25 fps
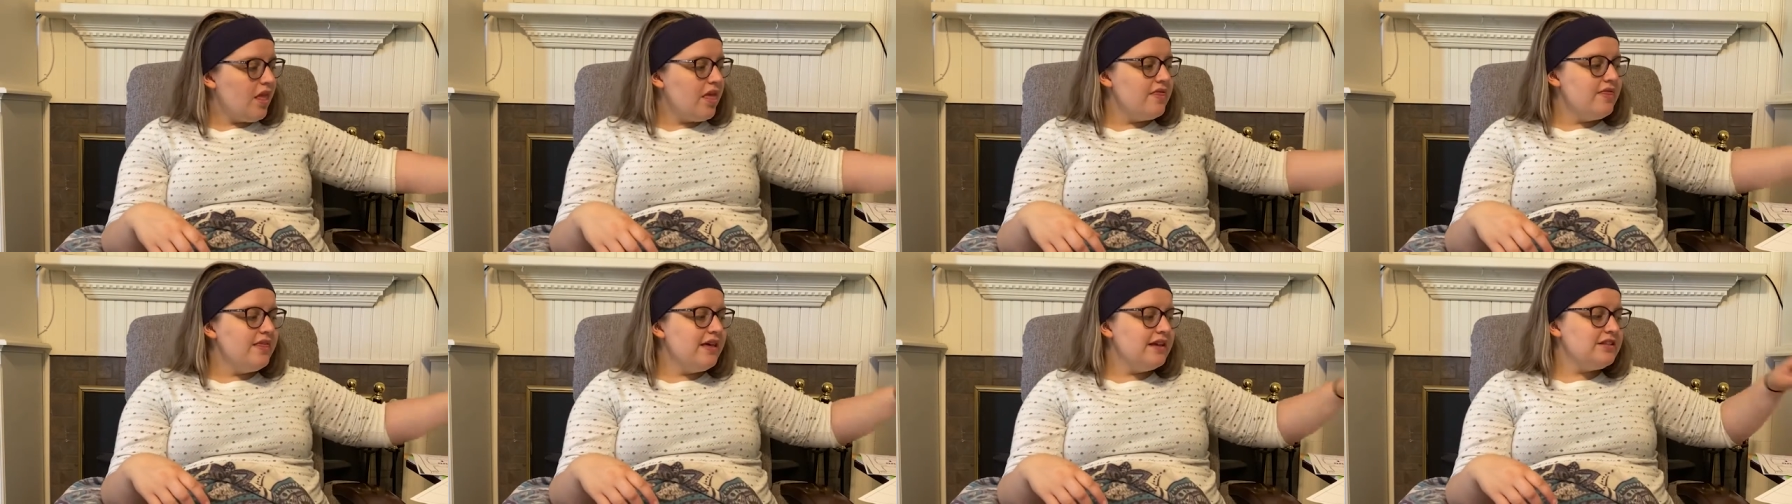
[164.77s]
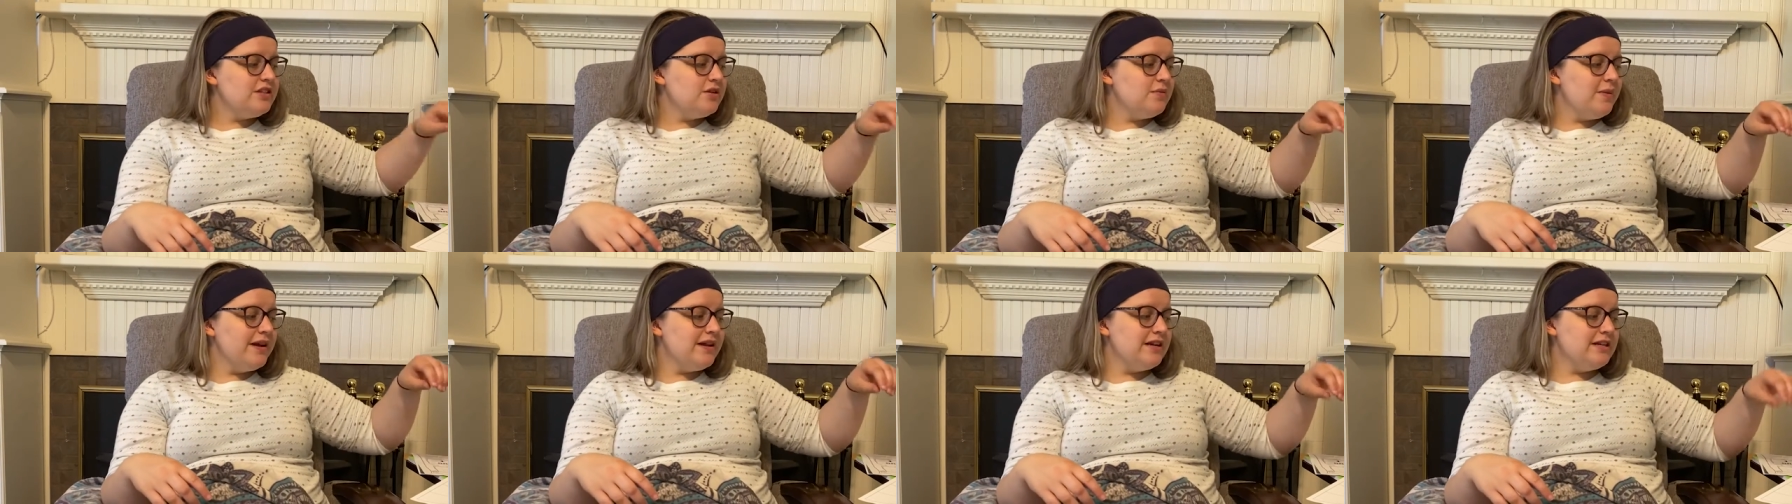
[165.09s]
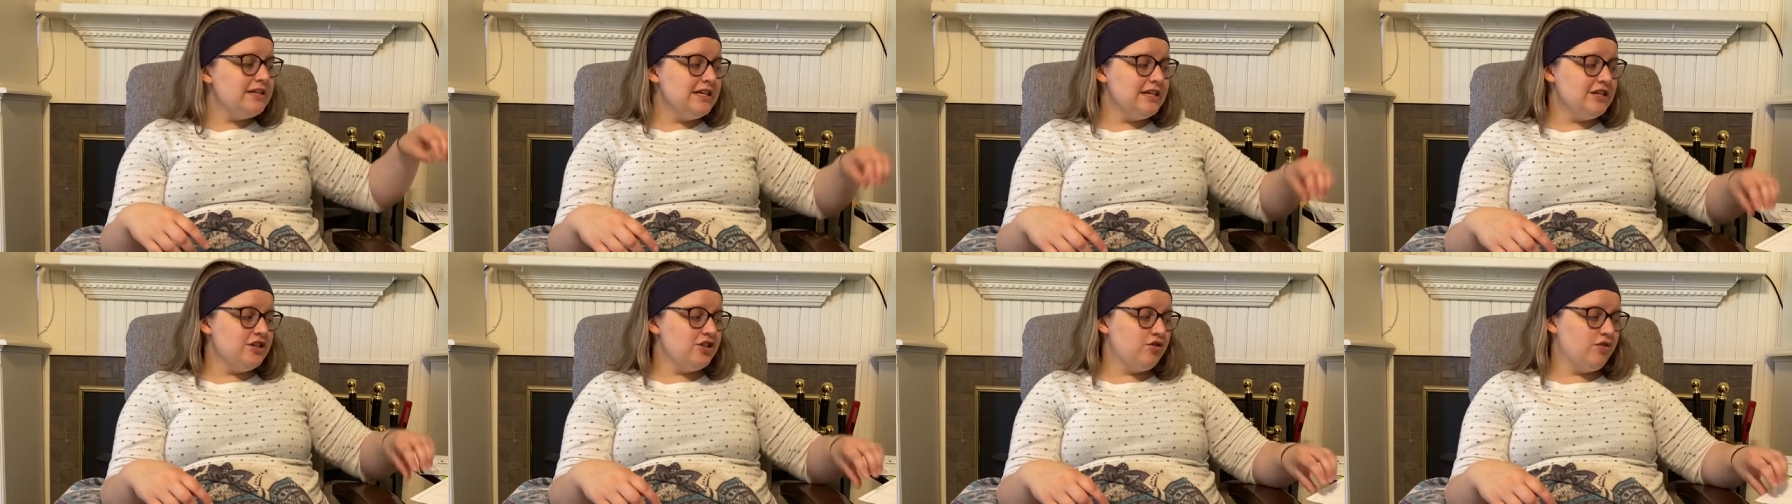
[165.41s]
that's a way to
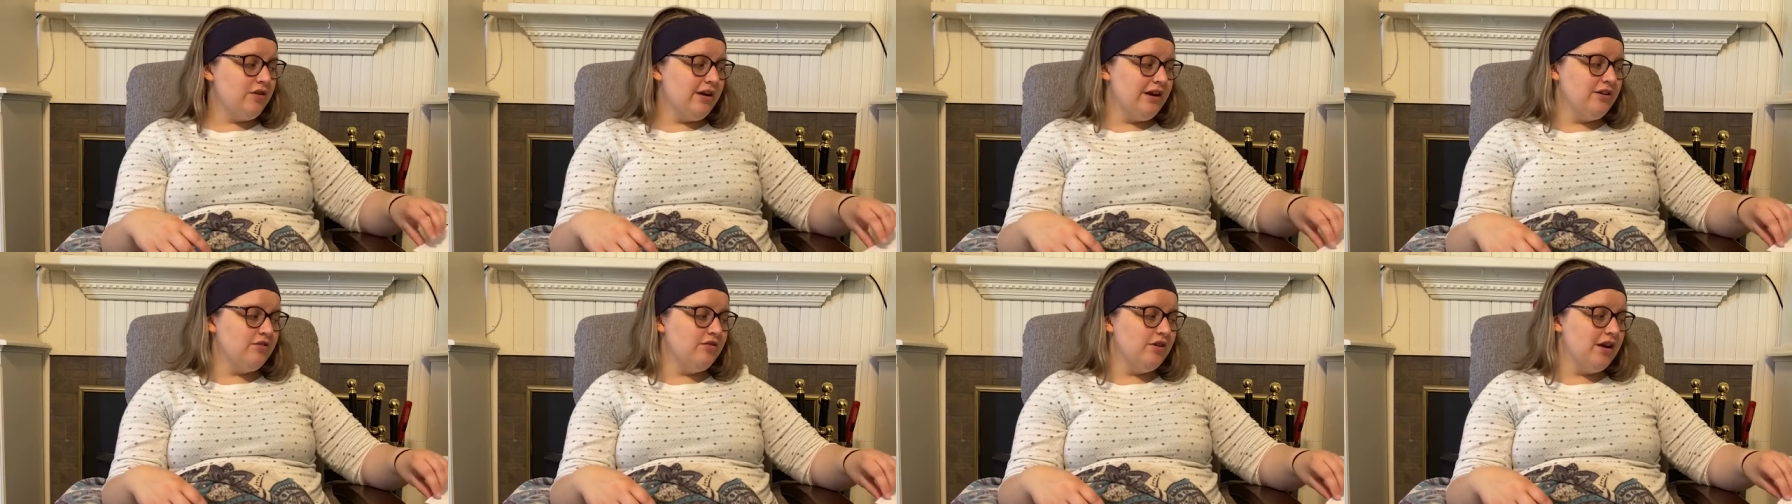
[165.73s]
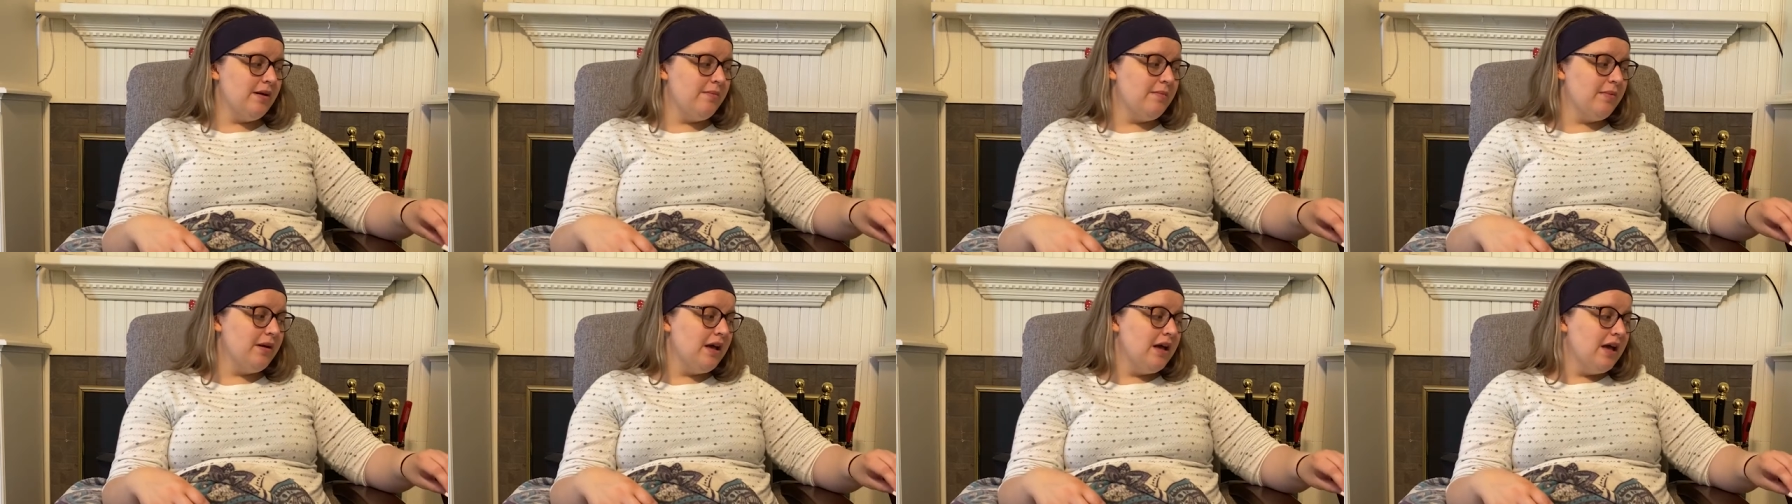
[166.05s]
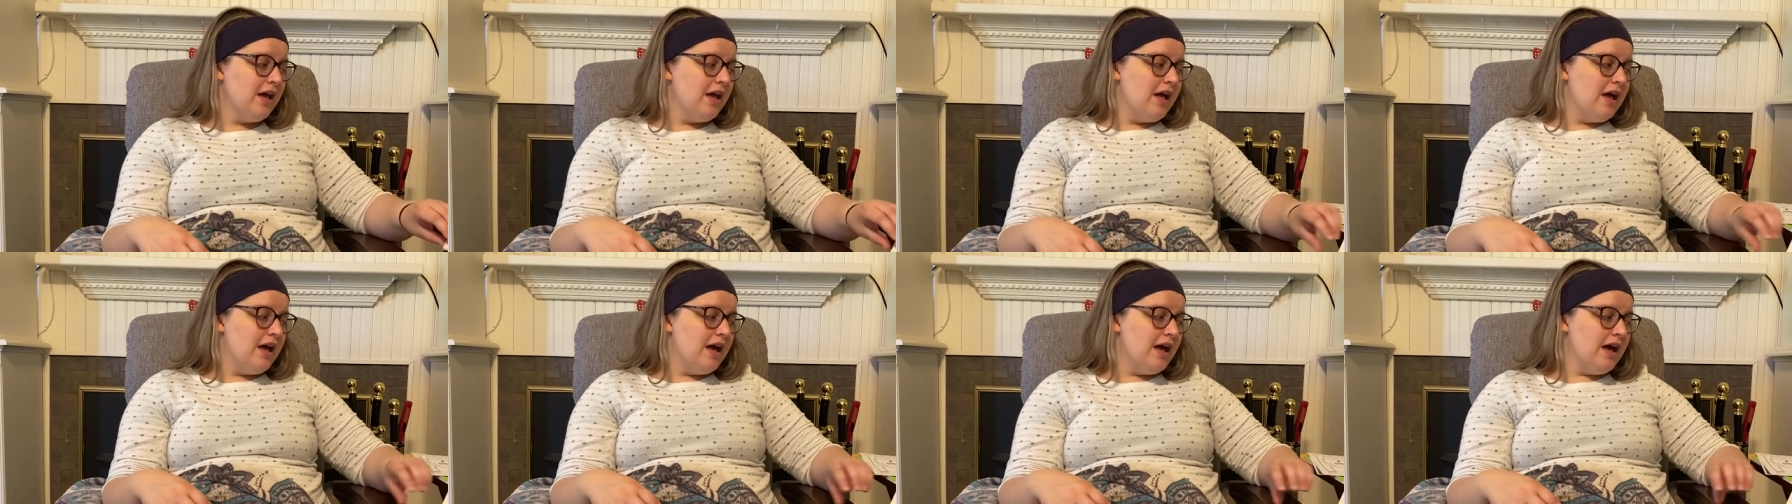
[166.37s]
teach crayon grip
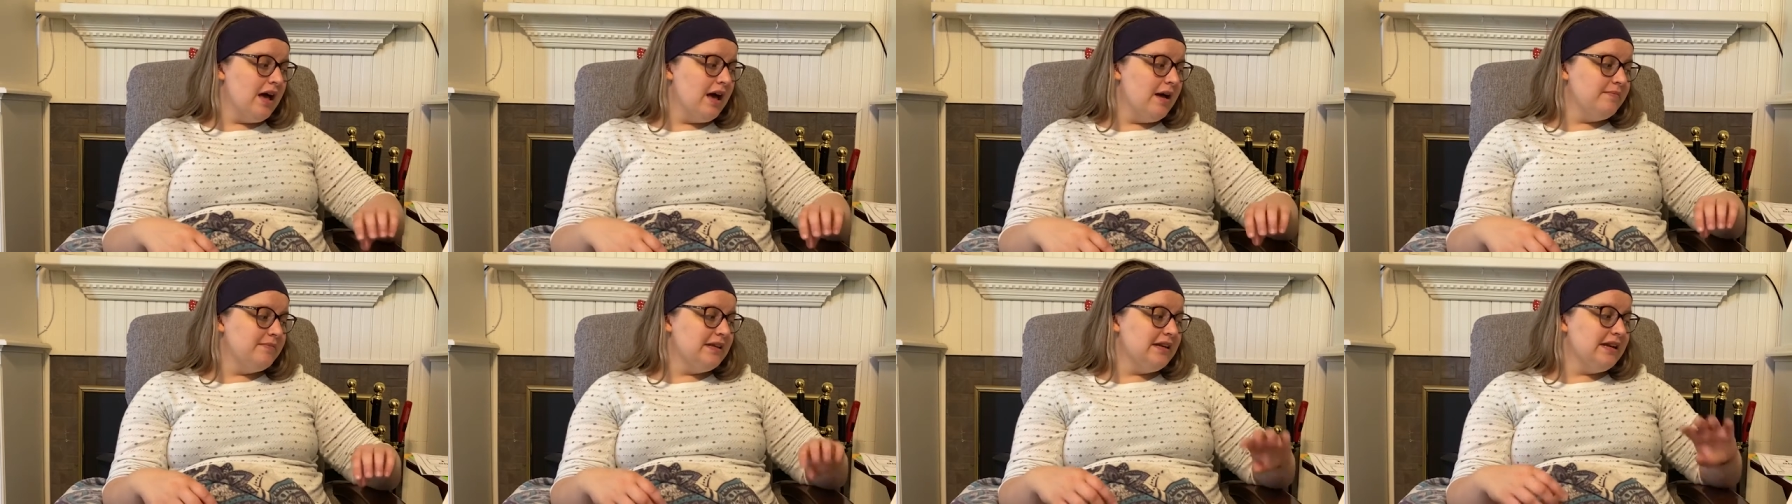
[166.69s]
um,